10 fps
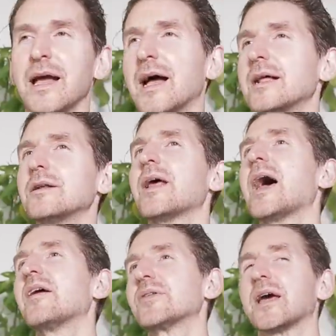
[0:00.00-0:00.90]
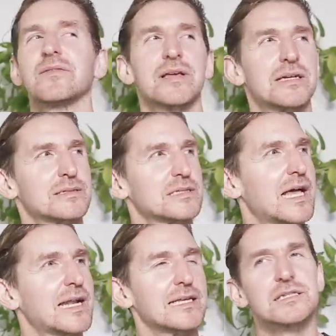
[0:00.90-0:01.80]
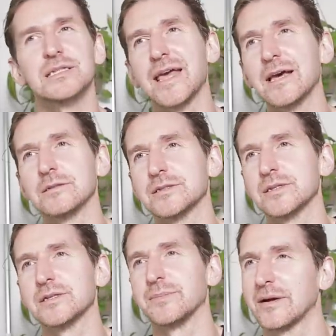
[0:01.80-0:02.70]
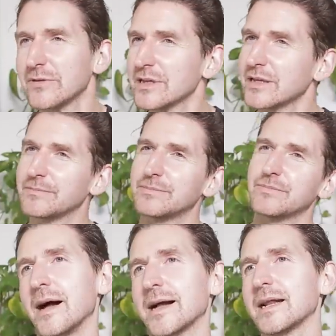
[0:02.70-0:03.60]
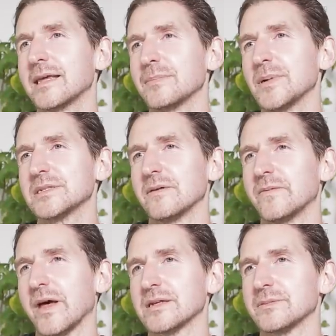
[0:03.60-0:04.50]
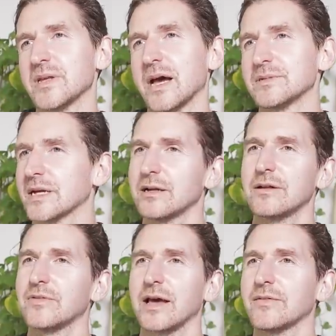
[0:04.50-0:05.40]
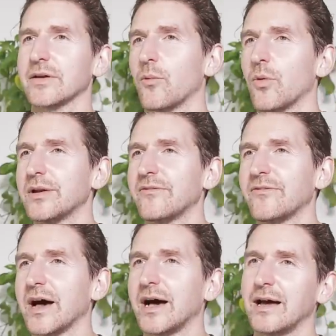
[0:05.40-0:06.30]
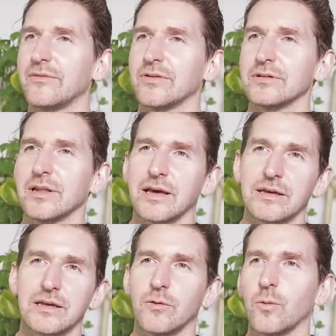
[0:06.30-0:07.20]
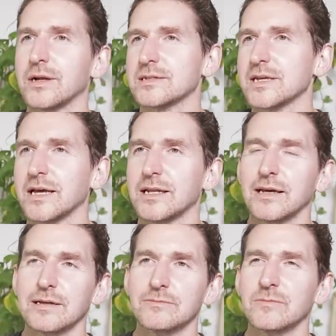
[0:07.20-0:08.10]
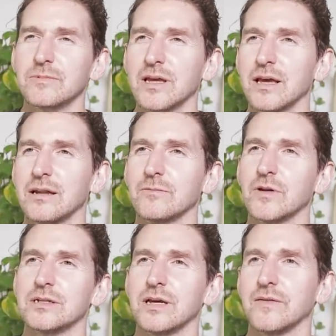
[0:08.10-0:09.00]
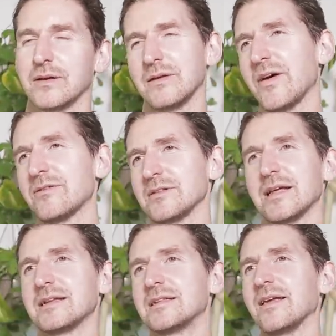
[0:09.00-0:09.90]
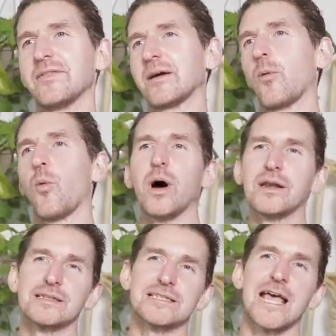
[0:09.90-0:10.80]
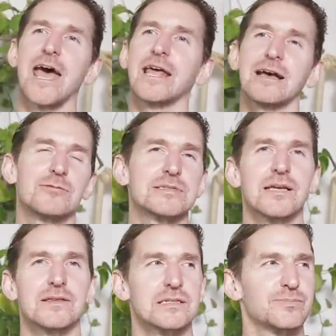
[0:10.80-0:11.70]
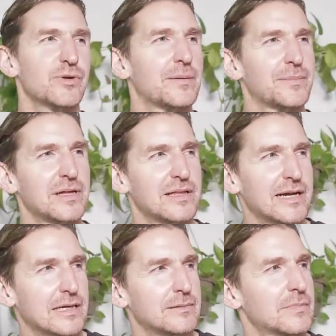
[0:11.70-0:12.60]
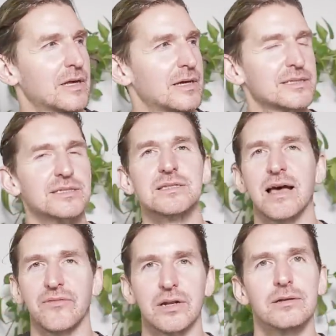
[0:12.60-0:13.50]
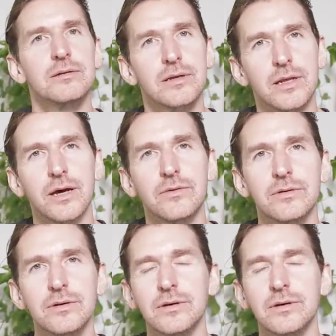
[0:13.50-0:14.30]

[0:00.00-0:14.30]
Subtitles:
And I don't have kind of like a sliding scale system. I kind of kick myself for that sometimes. Like, I don't even have like a 1 to 5 or like, you know, 1 to 10. I kind of would have done that. If I were to like give like a 1 to 10, I would say this is probably like a 7, you know?